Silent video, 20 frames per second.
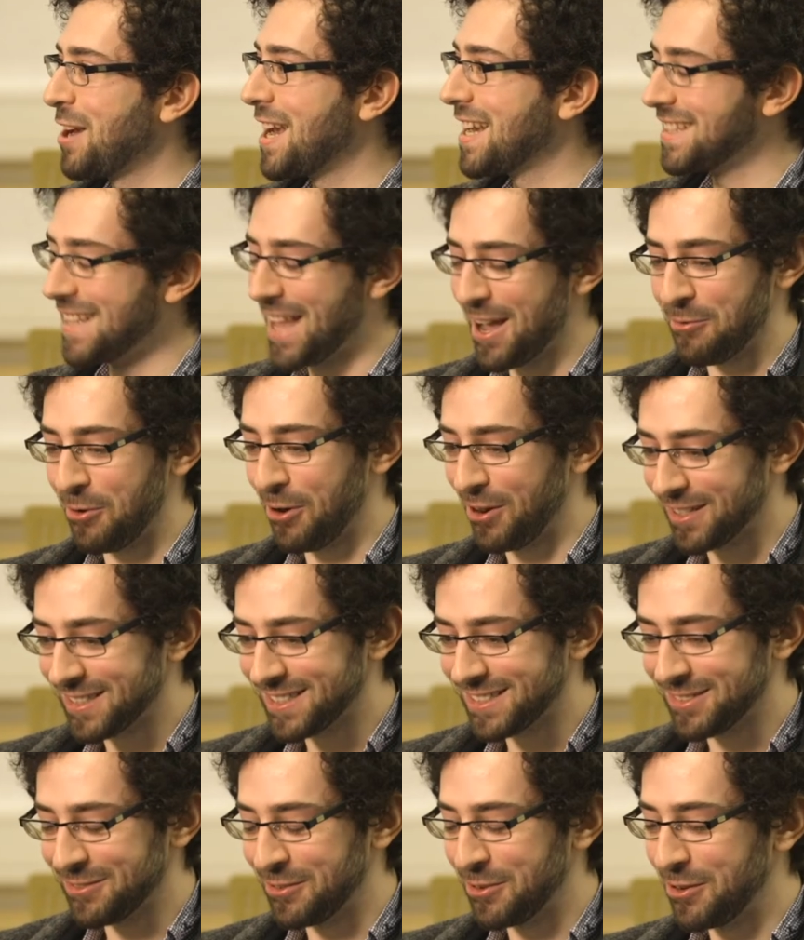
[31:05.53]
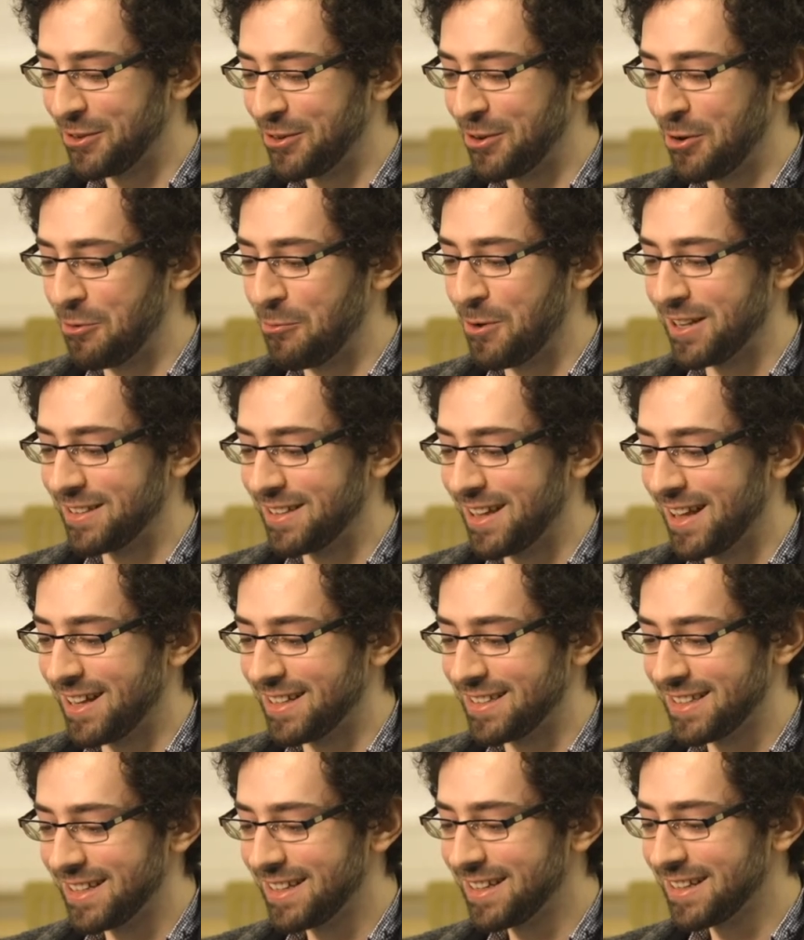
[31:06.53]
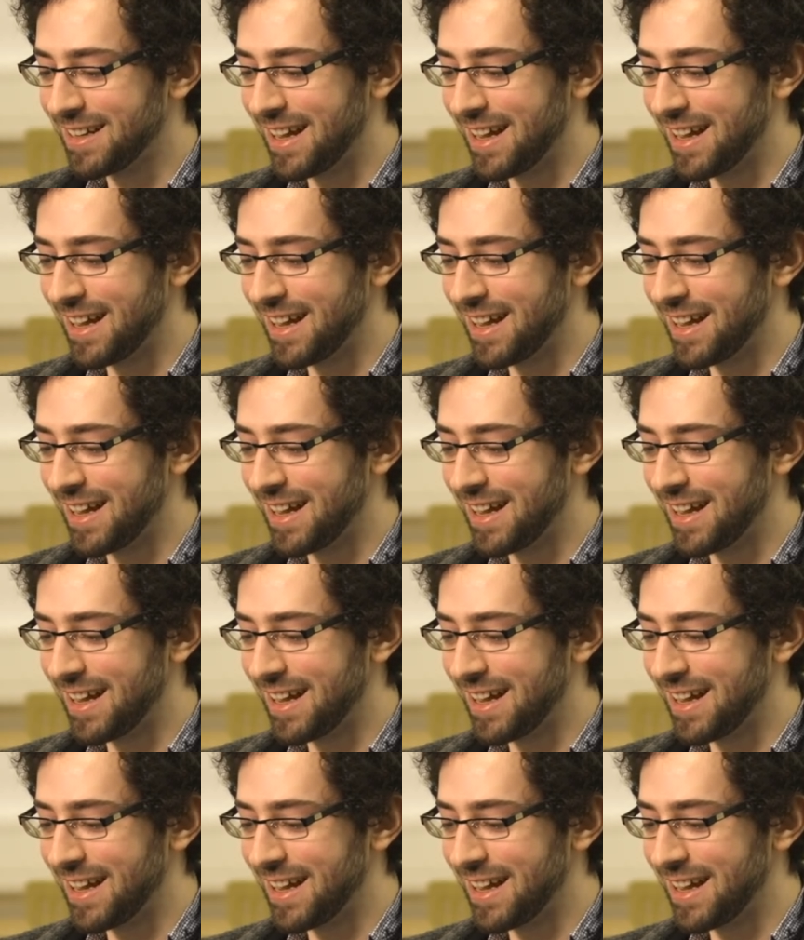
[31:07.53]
trade networks or, yeah. or whatnot.